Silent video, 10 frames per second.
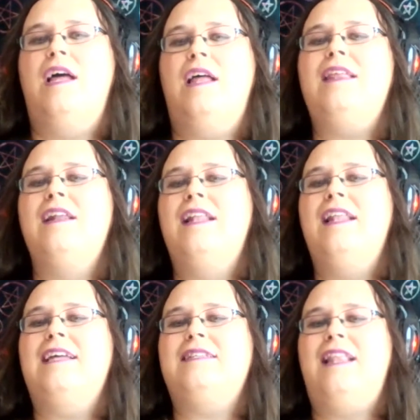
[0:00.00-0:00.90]
a little
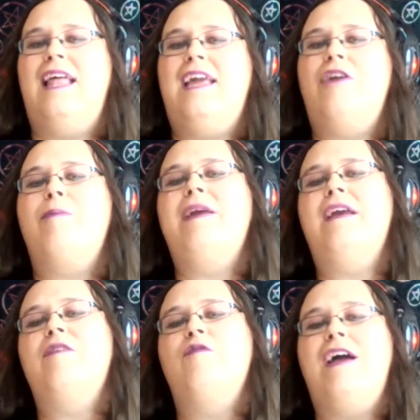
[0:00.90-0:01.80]
less like you're
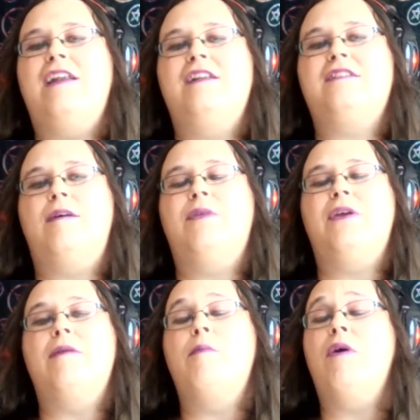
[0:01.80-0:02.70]
being invited to
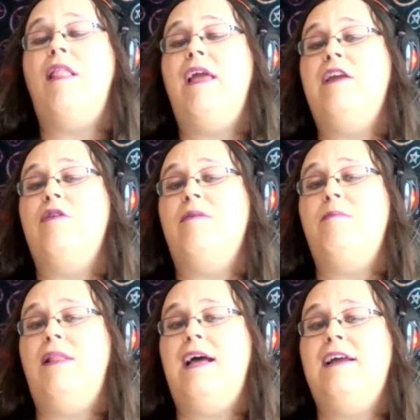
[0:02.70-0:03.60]
something and more like you're
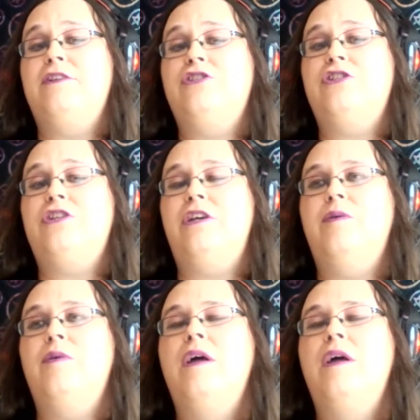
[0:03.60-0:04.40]
obliged to.